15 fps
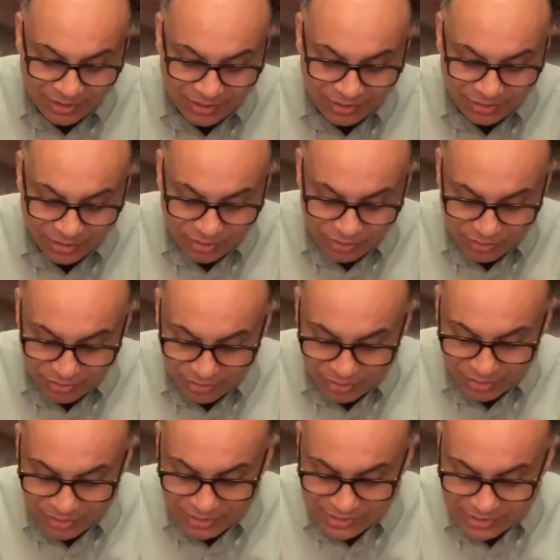So
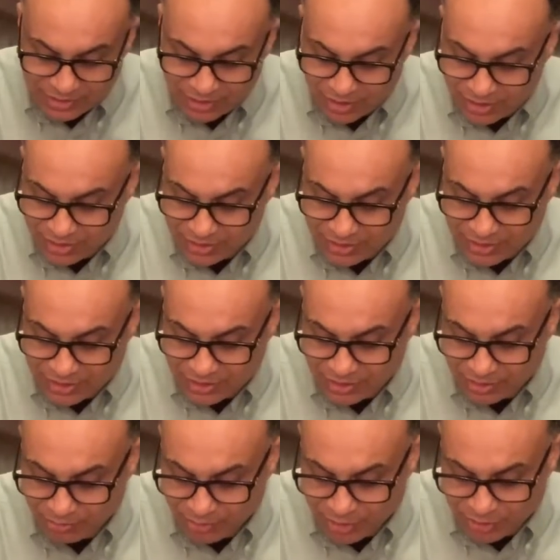the slot is
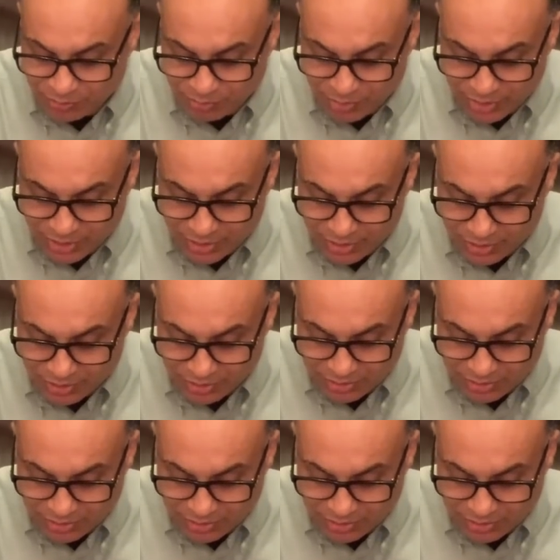actually much bigger,